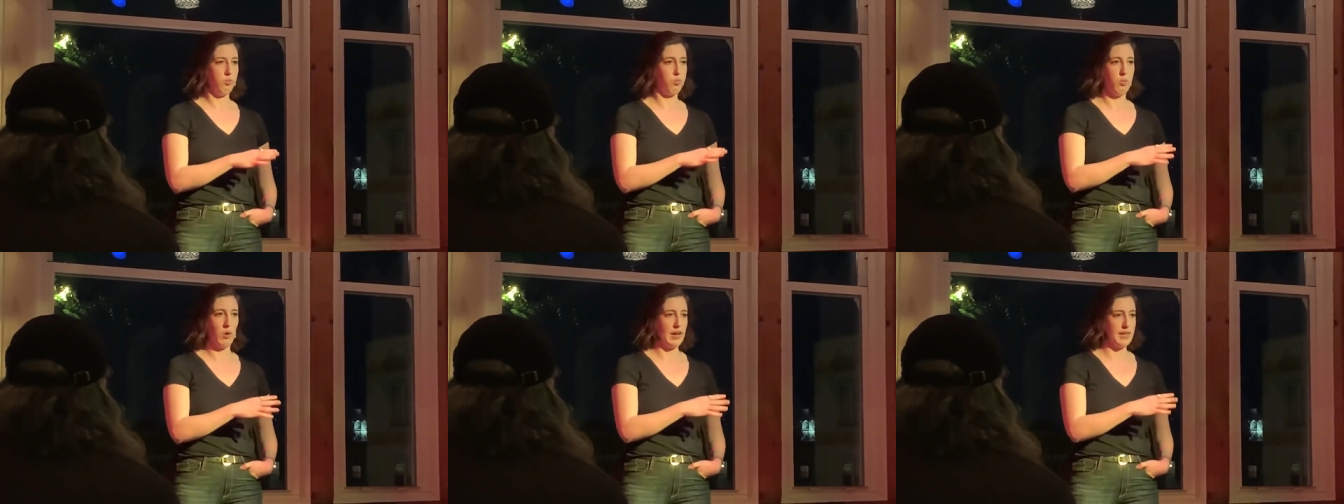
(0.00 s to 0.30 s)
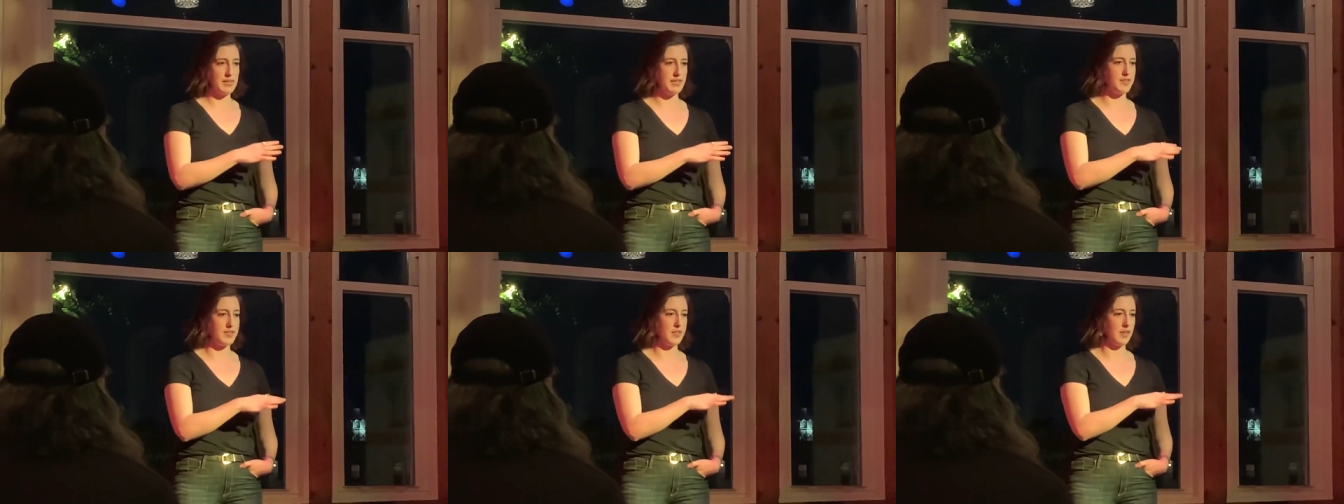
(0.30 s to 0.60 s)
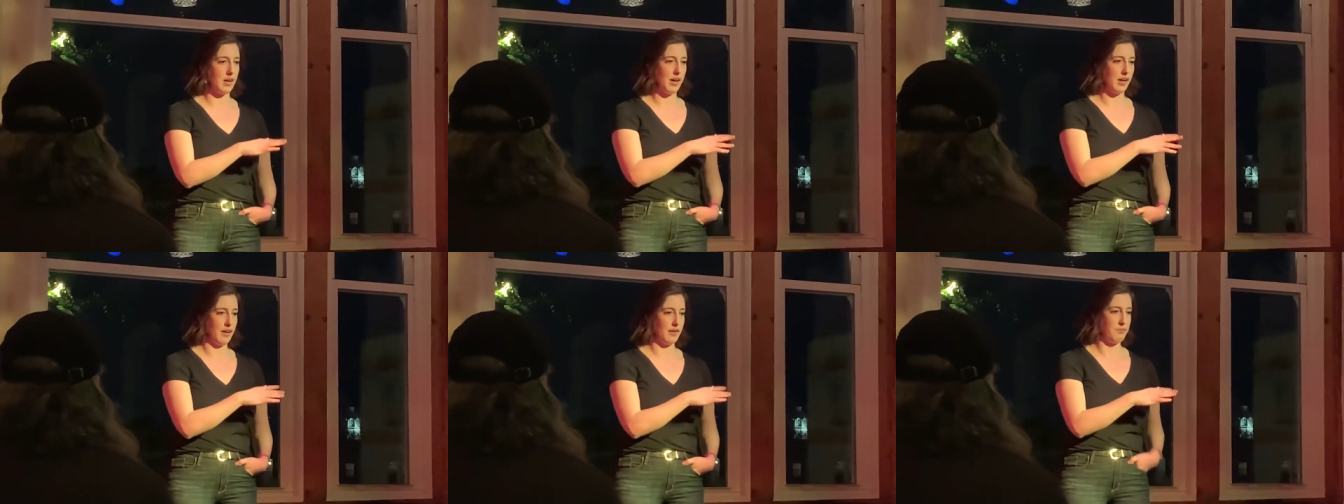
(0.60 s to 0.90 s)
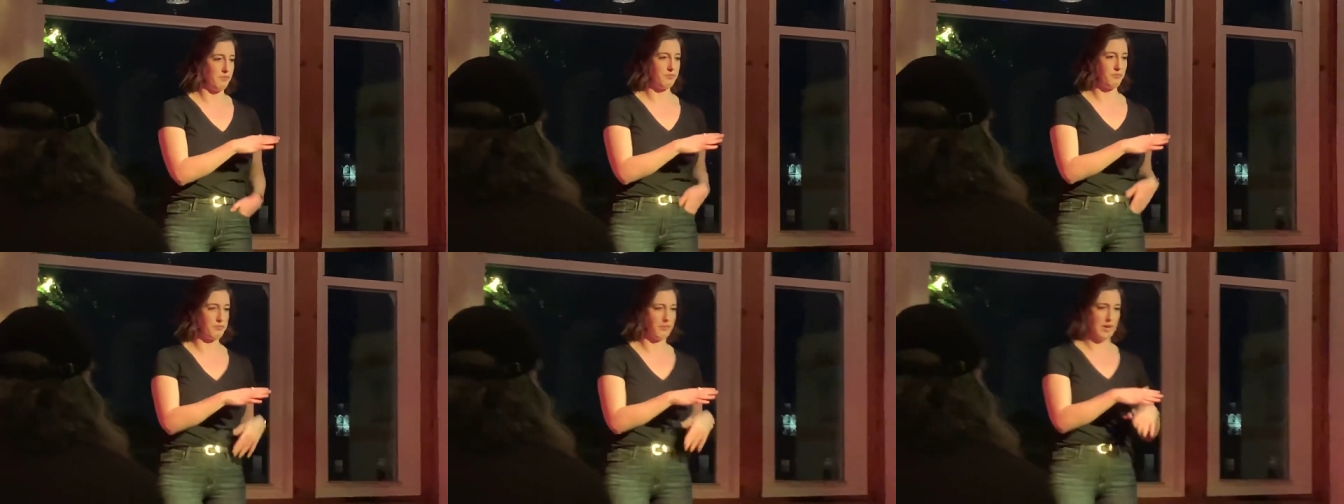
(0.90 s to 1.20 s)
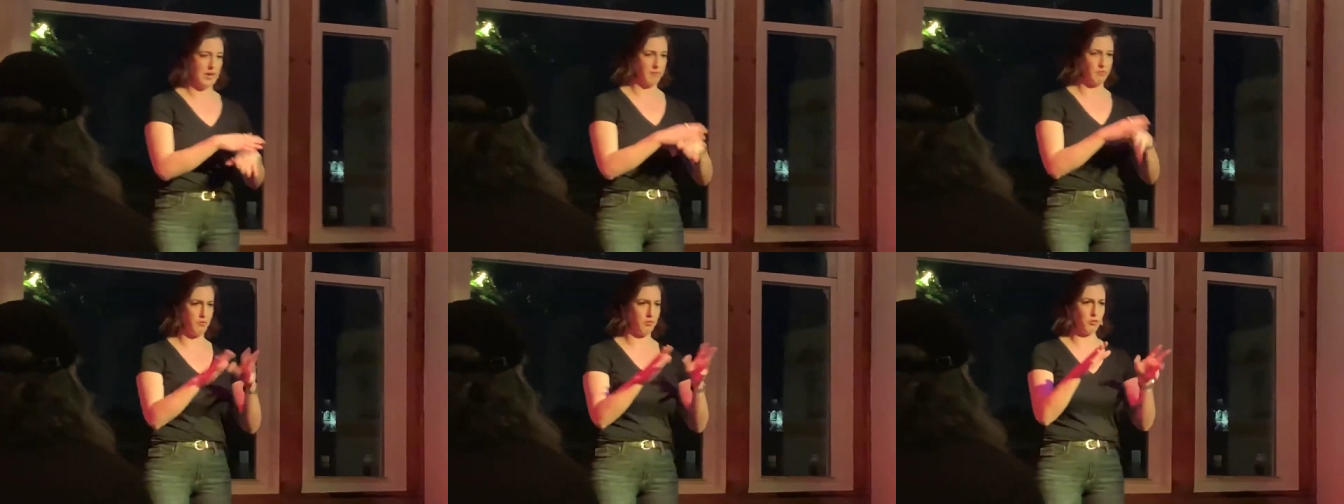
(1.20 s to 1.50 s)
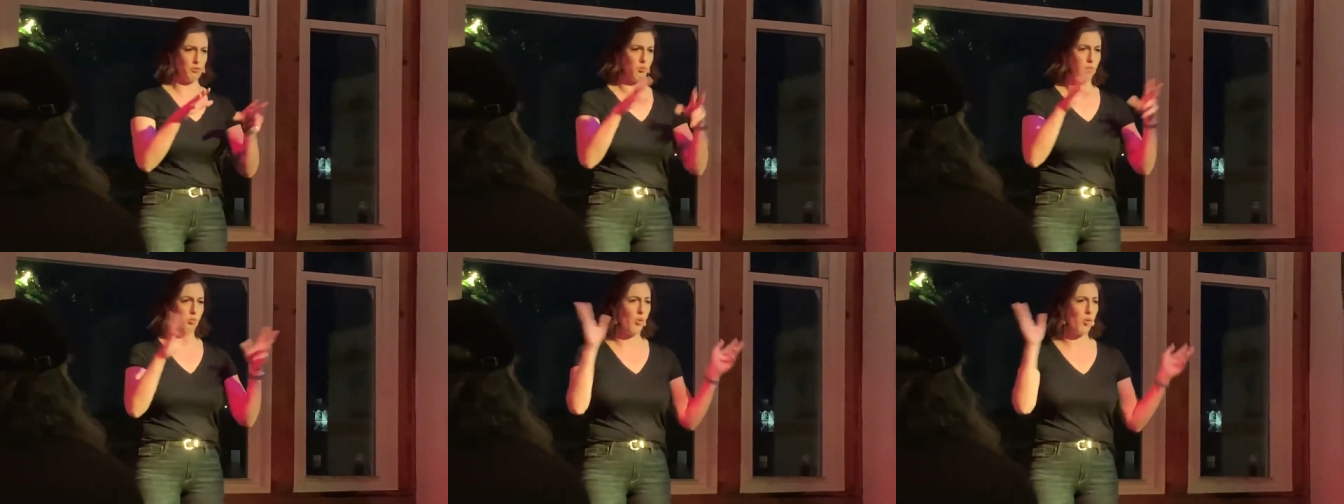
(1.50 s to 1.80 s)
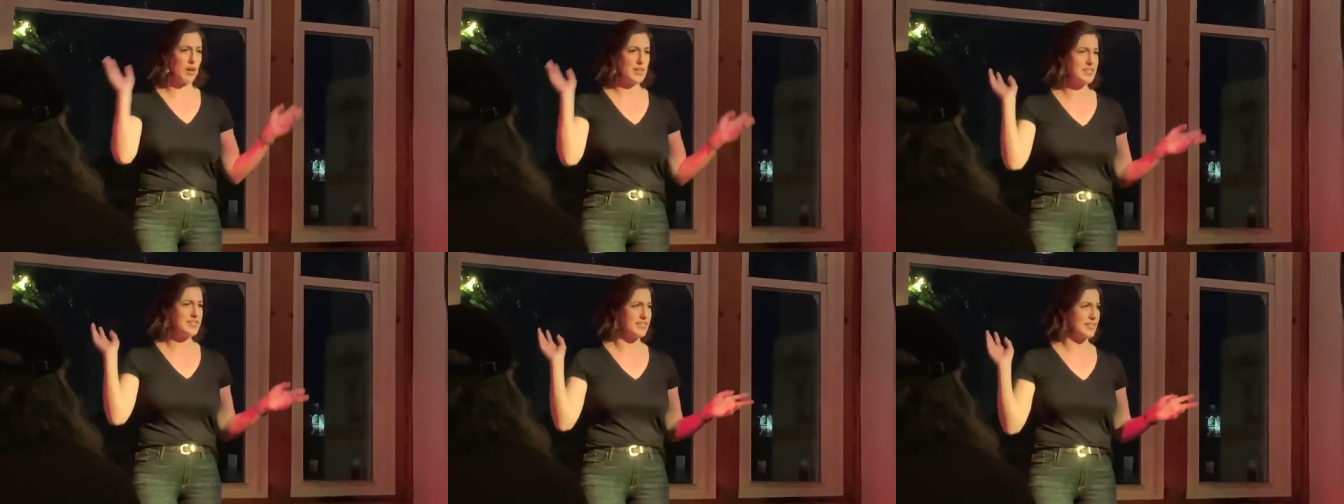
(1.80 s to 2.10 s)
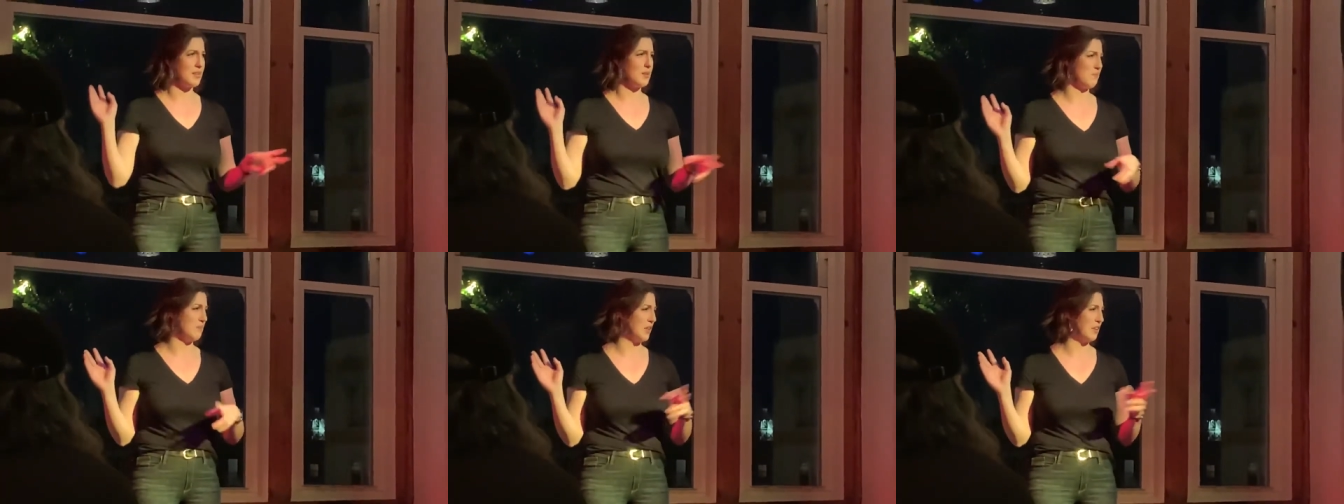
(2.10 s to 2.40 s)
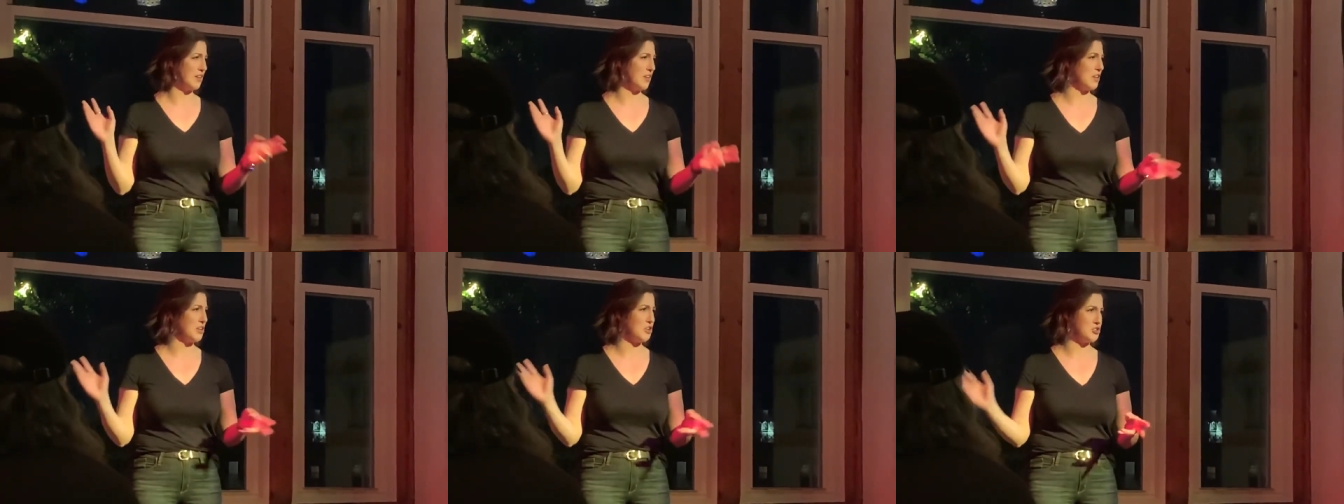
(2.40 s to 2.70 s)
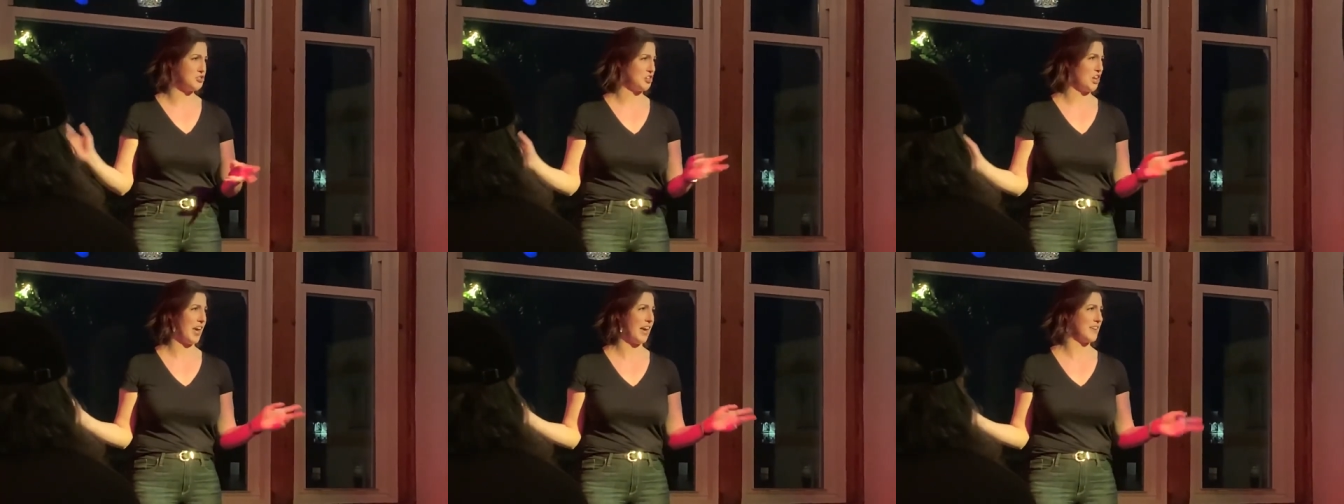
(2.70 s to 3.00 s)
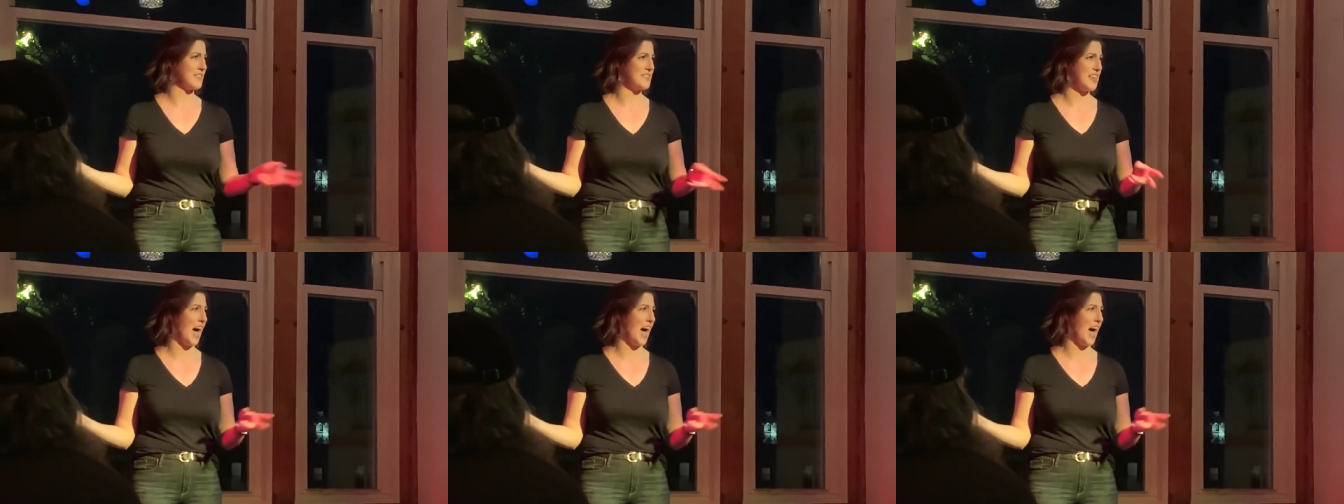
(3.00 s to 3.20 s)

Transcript: was a once-in-a-million chance